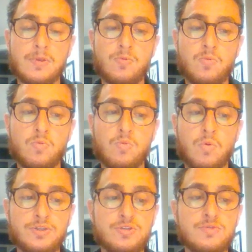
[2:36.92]

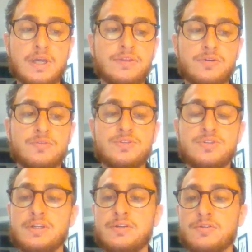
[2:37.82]
Once you get those
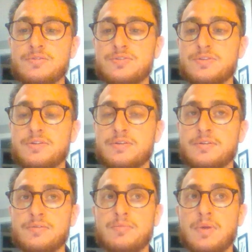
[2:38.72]
signals,
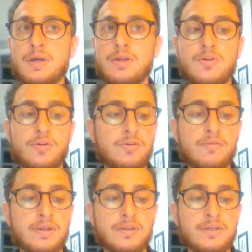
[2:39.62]
my
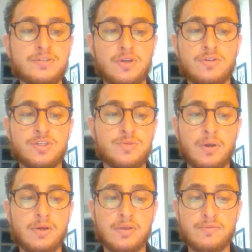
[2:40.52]
nerve endings aren't
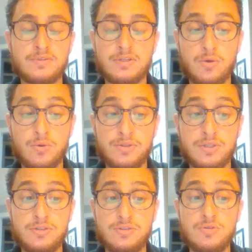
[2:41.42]
smart enough to know
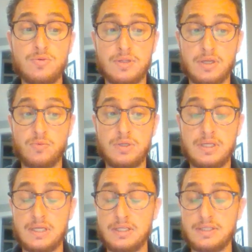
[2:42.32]
what to do with it. We
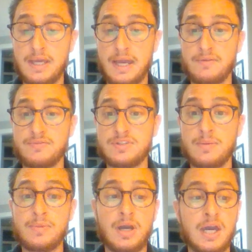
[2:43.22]
need to have
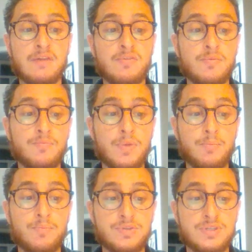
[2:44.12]
some kind of
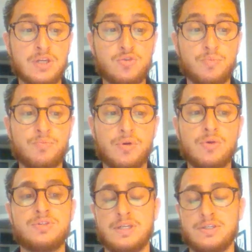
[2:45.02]
a central
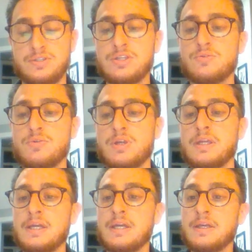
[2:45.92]
processing
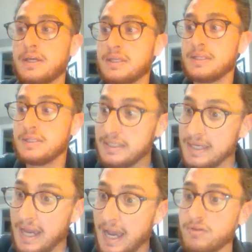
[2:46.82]
unit that can
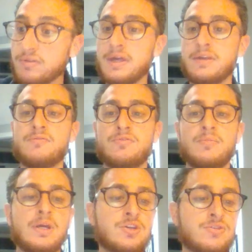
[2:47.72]
gather that
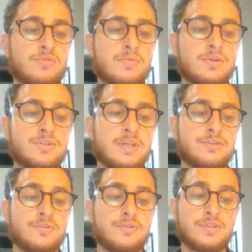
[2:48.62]
information from your
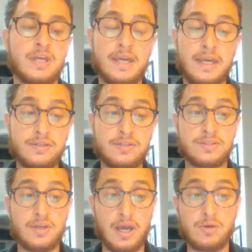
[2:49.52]
sensors and
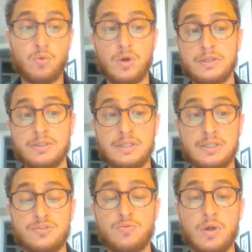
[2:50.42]
decide what
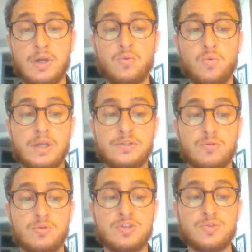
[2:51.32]
is the right way
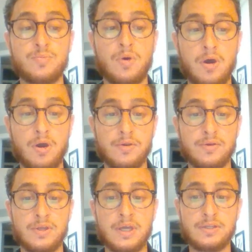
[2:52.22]
to
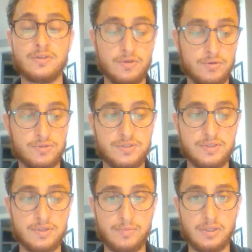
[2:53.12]
respond to those
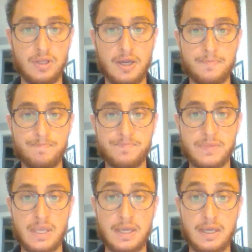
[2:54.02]
stimuli.
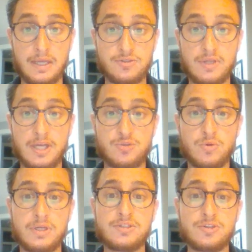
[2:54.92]
And so that's
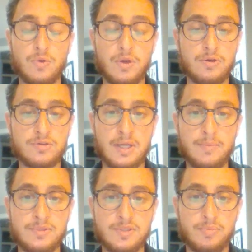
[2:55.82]
where integrators
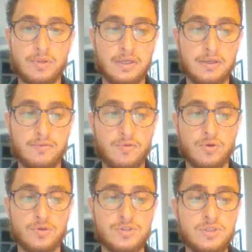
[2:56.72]
come into play. And of
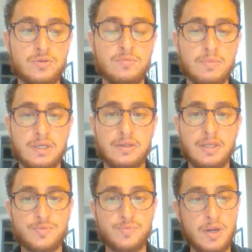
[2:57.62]
course, in you and me,
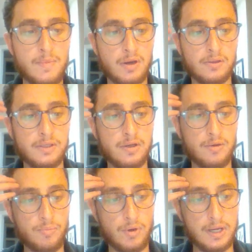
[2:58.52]
that's primarily in
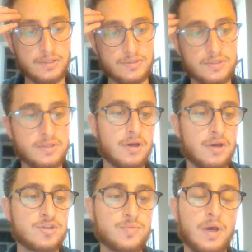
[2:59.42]
our brains and in
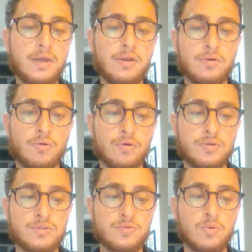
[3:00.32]
our spinal
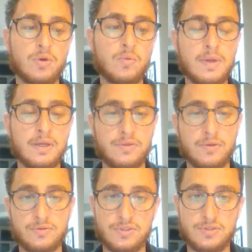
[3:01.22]
cords is where we make
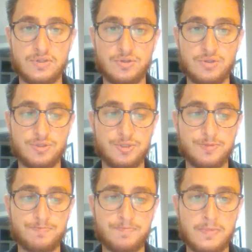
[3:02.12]
those decisions.